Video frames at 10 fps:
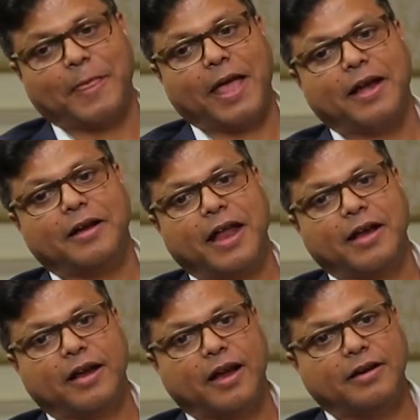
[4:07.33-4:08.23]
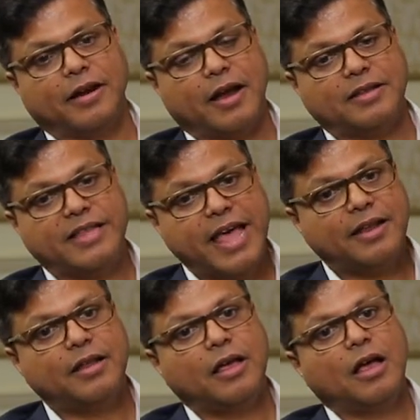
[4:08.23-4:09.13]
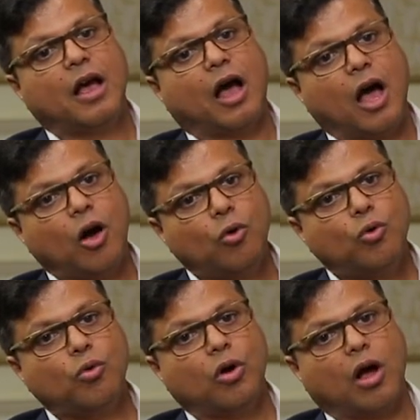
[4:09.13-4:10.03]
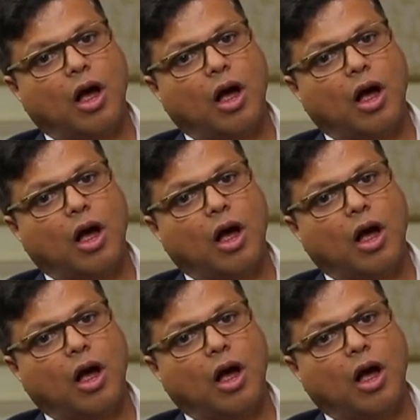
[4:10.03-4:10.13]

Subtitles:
and then how